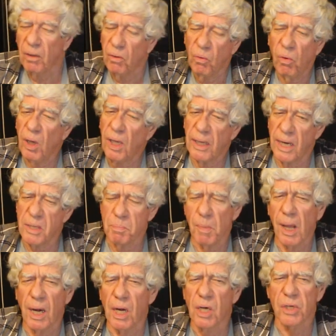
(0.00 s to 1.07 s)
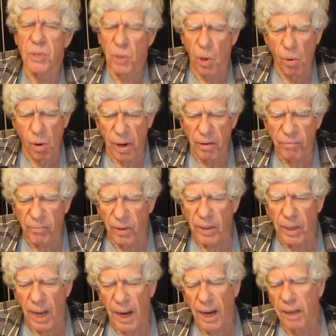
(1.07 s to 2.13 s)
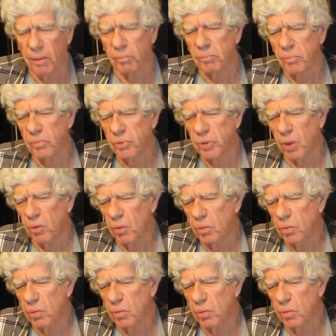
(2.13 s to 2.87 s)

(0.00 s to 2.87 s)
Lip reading: Well, that's my little story for tonight. So